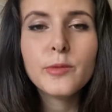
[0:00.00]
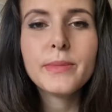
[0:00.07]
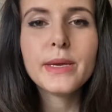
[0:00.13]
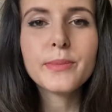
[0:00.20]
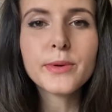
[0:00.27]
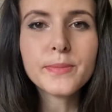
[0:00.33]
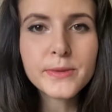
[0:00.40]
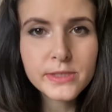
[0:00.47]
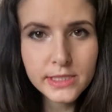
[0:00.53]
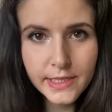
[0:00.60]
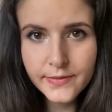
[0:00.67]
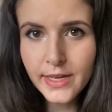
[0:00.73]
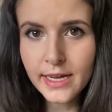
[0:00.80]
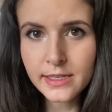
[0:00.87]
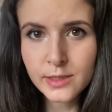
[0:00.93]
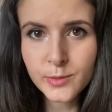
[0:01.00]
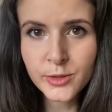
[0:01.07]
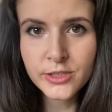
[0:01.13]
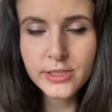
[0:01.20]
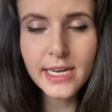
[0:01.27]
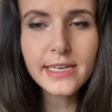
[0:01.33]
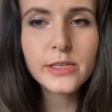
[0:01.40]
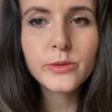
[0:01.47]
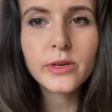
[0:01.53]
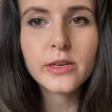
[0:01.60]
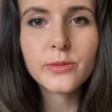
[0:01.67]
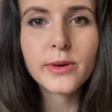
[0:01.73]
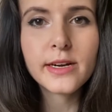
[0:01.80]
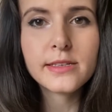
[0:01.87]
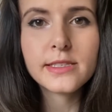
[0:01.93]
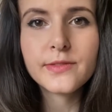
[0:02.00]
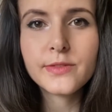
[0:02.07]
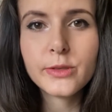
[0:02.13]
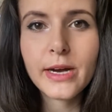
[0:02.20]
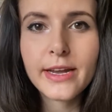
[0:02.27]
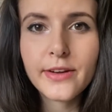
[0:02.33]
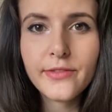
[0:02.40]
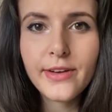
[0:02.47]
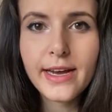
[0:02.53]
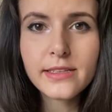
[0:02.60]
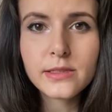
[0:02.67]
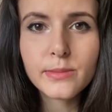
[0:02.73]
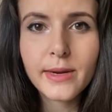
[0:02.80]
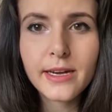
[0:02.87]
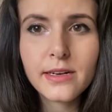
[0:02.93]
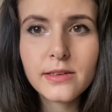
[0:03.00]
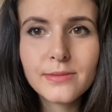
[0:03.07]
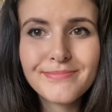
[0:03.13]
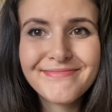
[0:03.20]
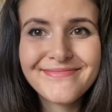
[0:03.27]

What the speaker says: people perceive that as more genuine, whereas if you had a fast smile,